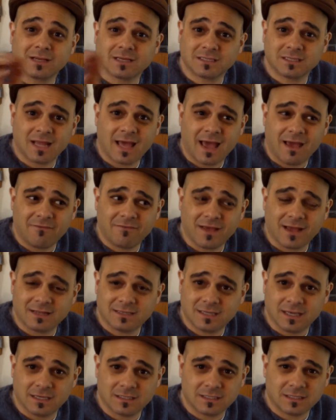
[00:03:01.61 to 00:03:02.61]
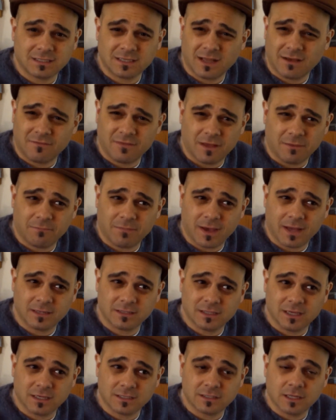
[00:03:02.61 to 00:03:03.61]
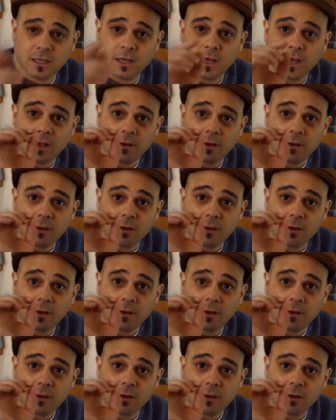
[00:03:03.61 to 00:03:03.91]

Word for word: it doesn't have that taste. It doesn't have that bad taste.